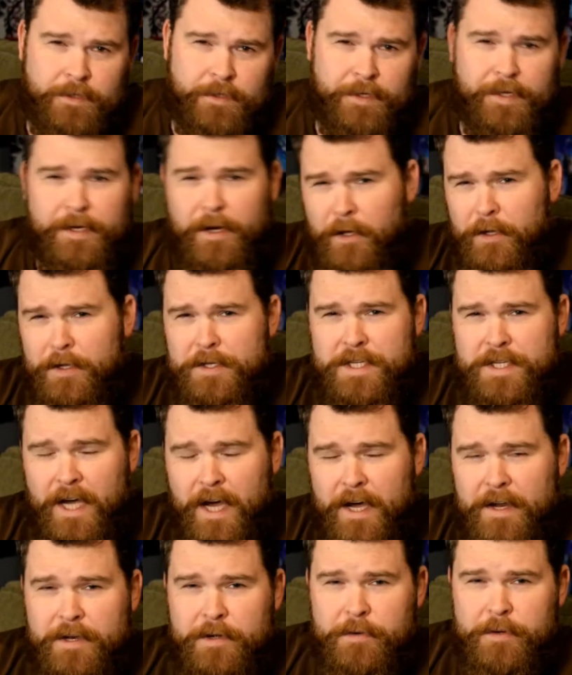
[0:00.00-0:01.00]
In all his
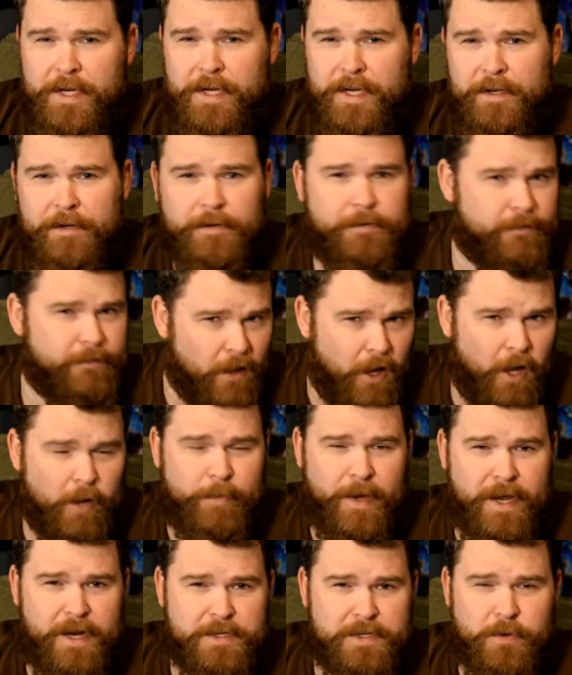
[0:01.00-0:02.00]
continuity,
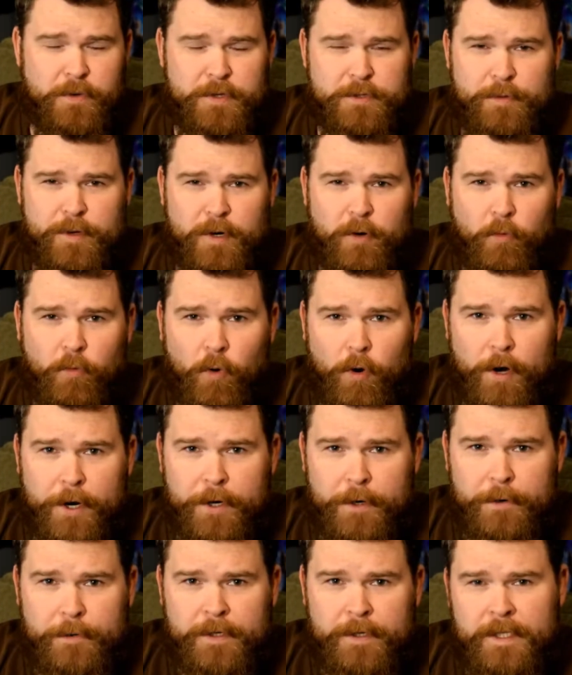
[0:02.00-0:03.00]
Hawkman has always been a
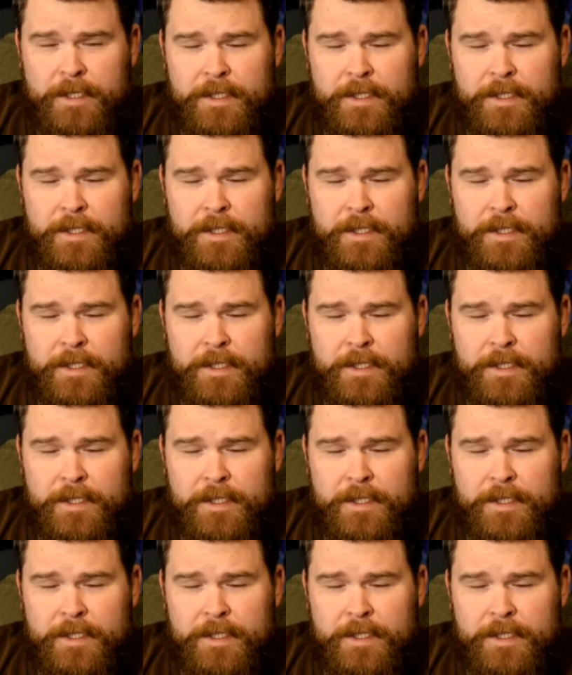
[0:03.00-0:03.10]
warrior.